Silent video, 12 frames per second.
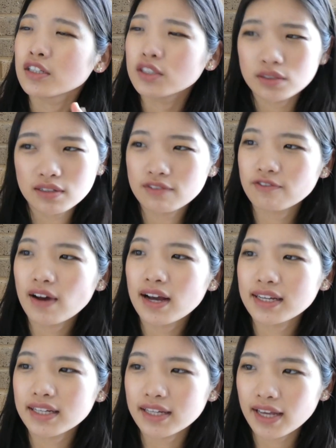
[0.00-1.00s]

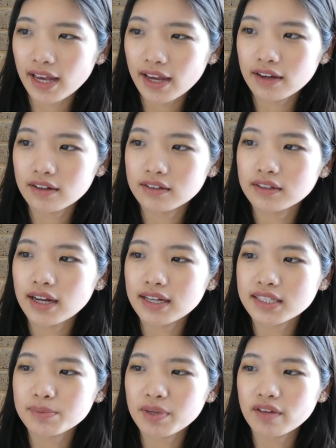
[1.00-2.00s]
Unifying Care
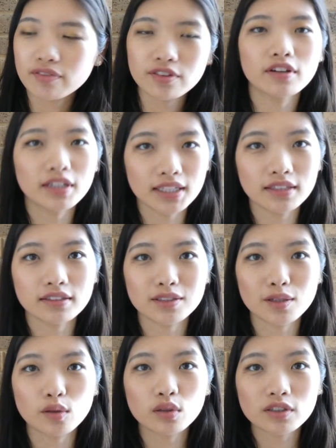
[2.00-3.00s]
SPF 30.
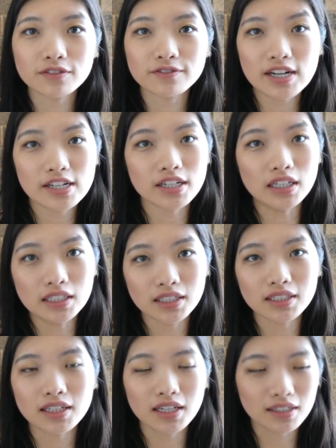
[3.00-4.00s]
There's a lot of French on
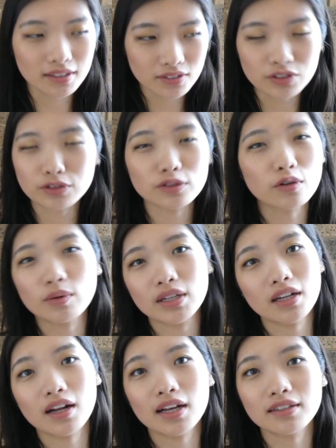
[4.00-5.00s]
it and there's no way
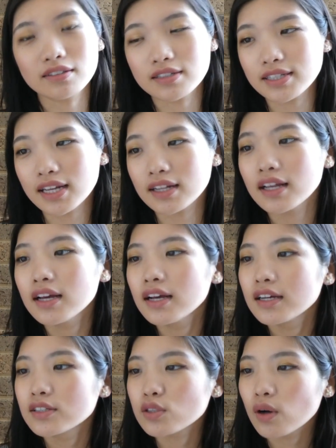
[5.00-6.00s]
that I understand.
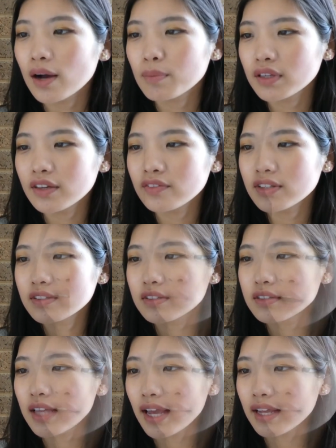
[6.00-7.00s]
So I believe this is
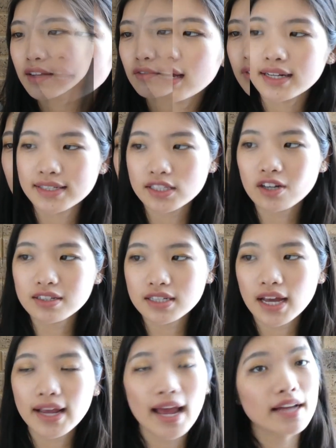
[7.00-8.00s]
one that is
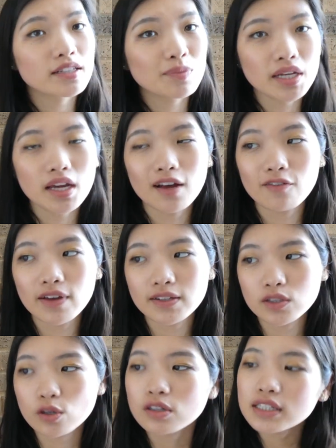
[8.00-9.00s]
contained SPF and
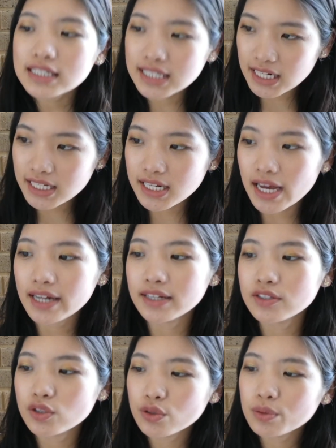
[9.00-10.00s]
it's got a tint and
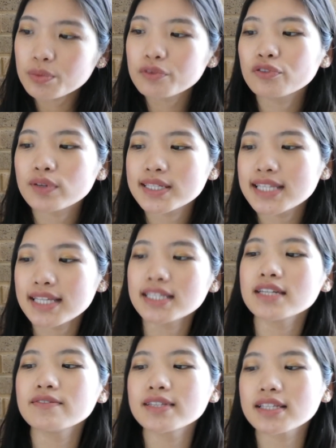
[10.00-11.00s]
is suitable for
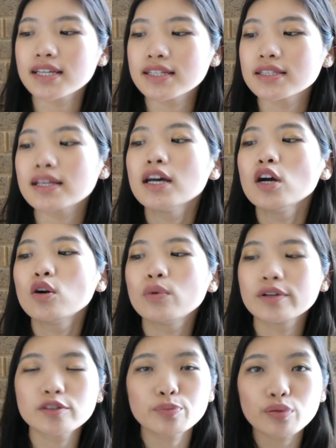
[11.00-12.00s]
sensitive skins who
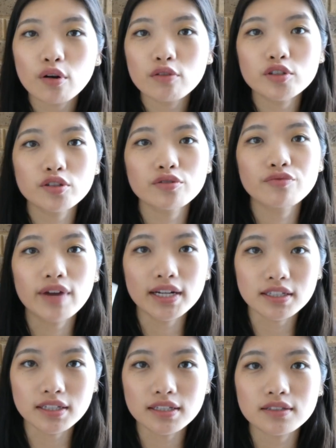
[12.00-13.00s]
is prone to
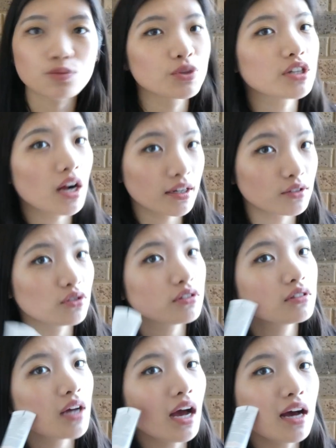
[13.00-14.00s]
redness, which I
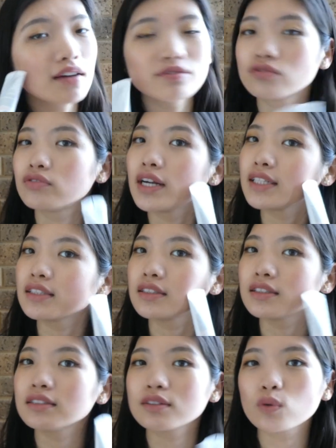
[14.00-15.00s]
do have
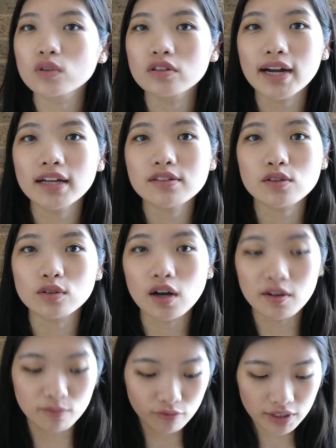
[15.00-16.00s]
redness all around. So
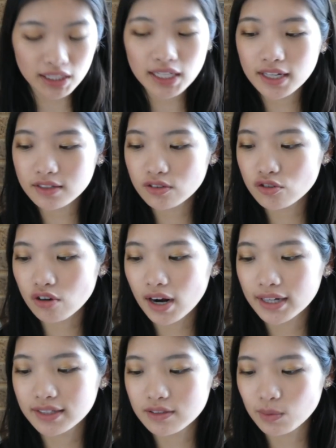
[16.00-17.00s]
I'm really keen to
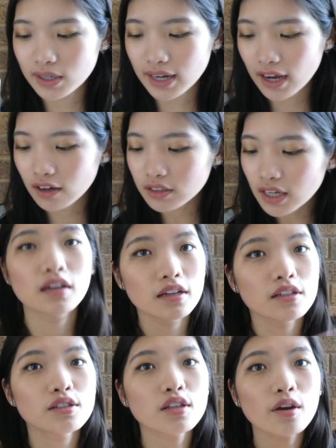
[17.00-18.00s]
try this one out.
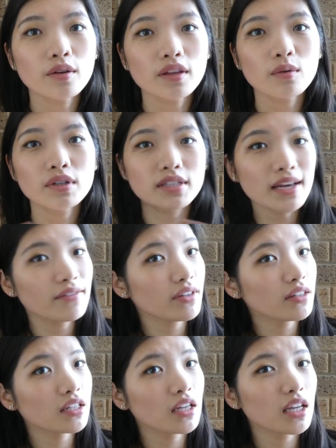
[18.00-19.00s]
So that was
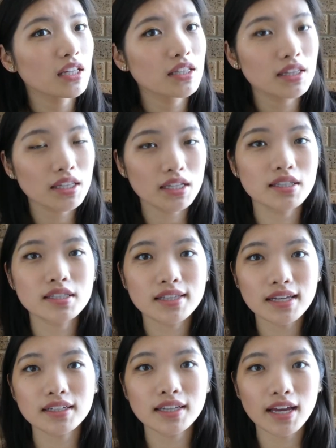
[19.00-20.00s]
everything in the
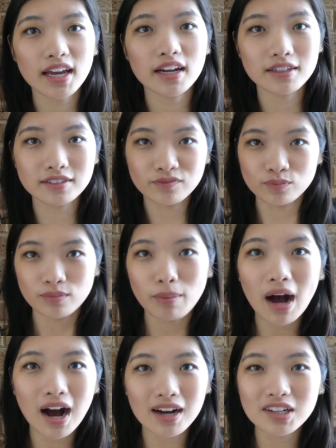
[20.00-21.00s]
sun care
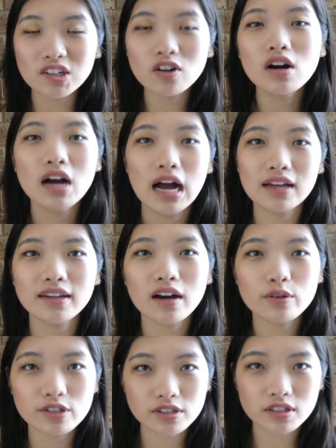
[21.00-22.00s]
pile, and
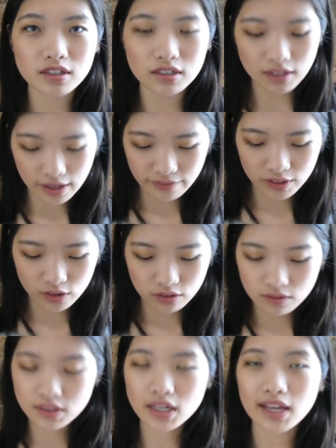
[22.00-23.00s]
now we're just gonna dive
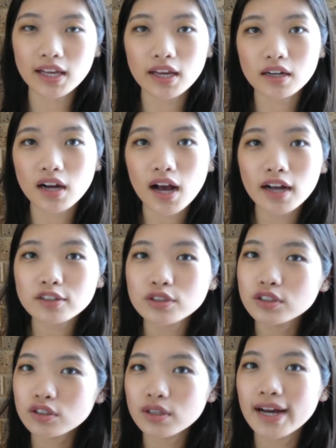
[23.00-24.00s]
into skincare. I
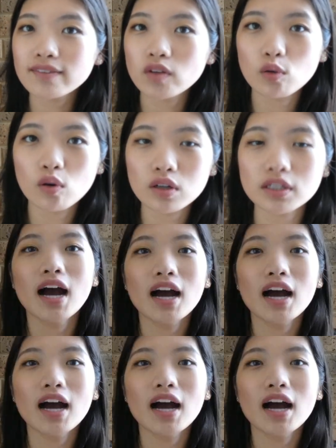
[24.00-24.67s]
actually don't have a lot.